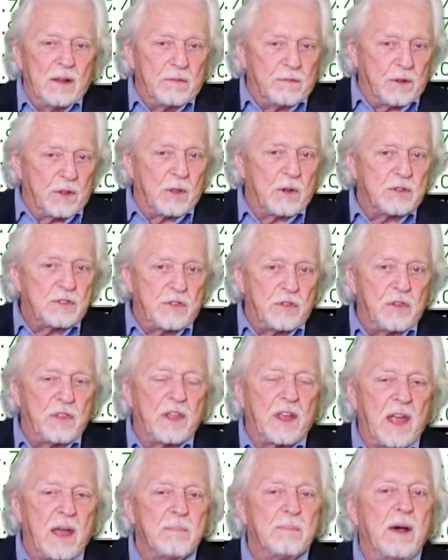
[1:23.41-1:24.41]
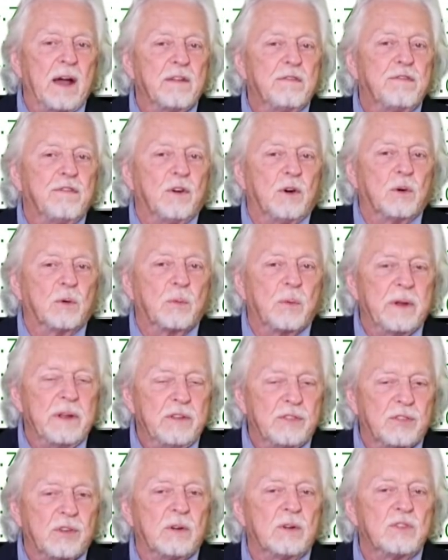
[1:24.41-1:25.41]
For those of you that get my full
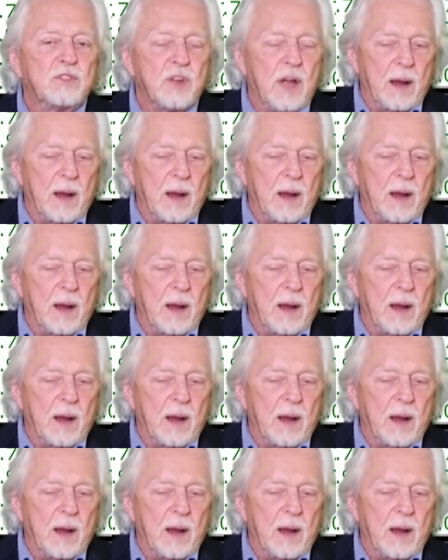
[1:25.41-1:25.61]
research,